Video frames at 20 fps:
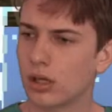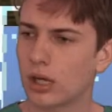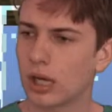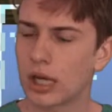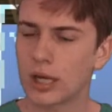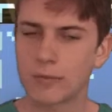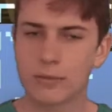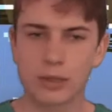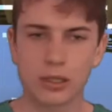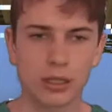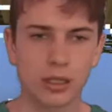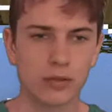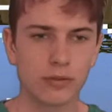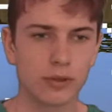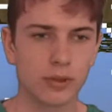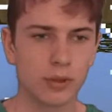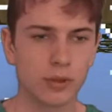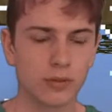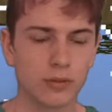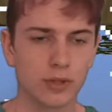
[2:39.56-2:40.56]
I've been
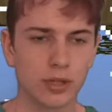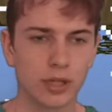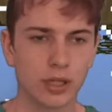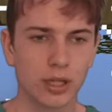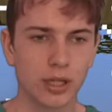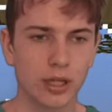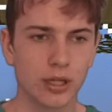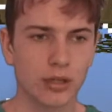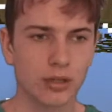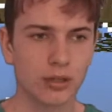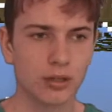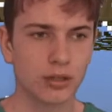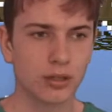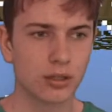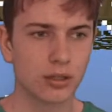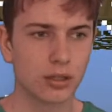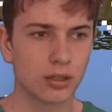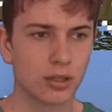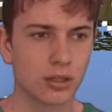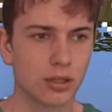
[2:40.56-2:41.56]
living off the land
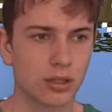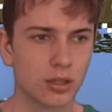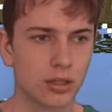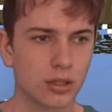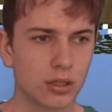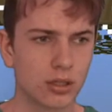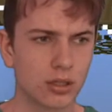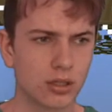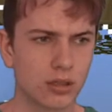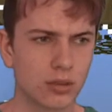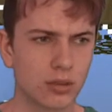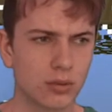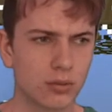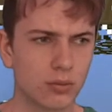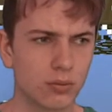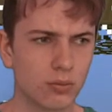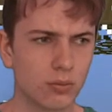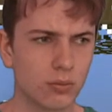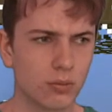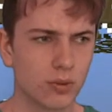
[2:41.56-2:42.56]

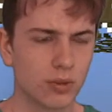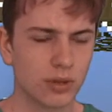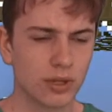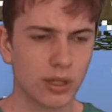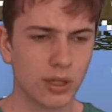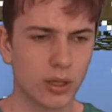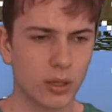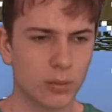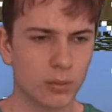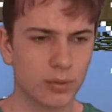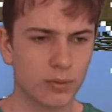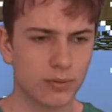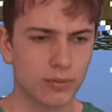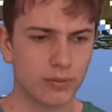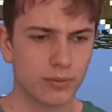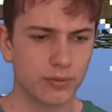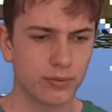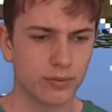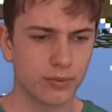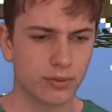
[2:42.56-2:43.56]
with the help
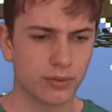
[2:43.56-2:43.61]
of